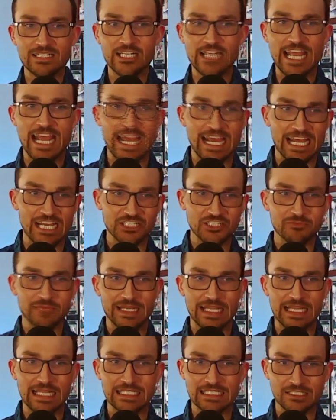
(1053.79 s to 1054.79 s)
cash
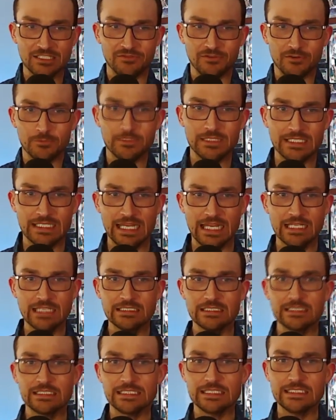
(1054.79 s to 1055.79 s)
balance for
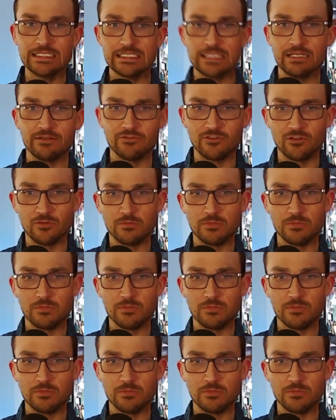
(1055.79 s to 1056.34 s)
potentially several